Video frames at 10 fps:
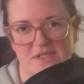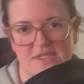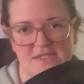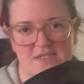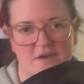
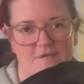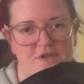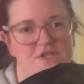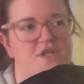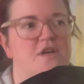and stuff
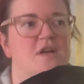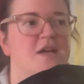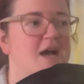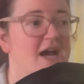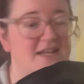this year.
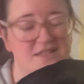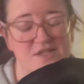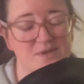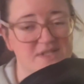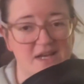I didn't
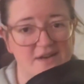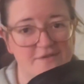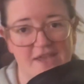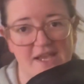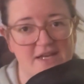do a ton
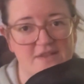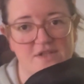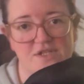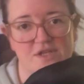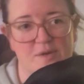of canning
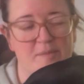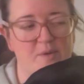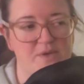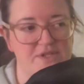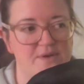this year,
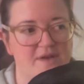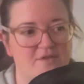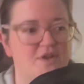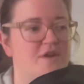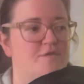but we do have
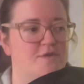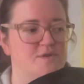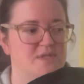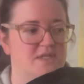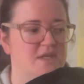a lot of
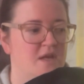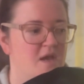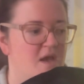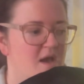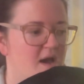frozen.
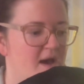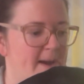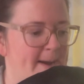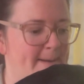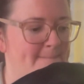
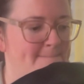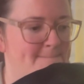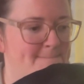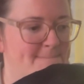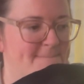
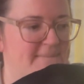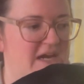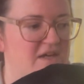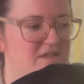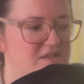I
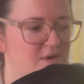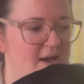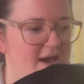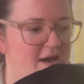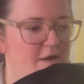also
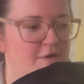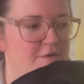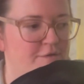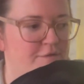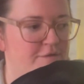
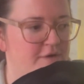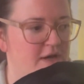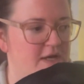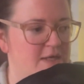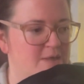have
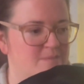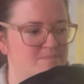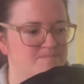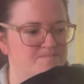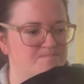
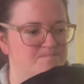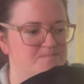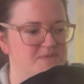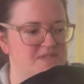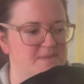
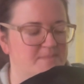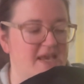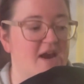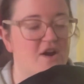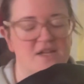some
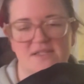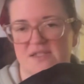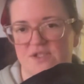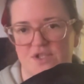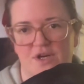carrots
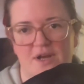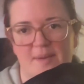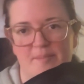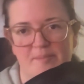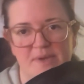and
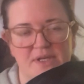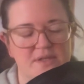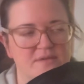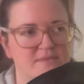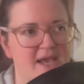turnip
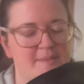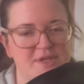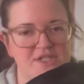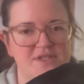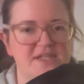and
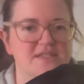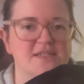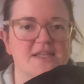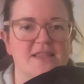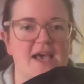cabbage and things
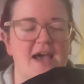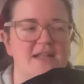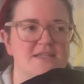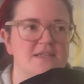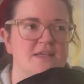like that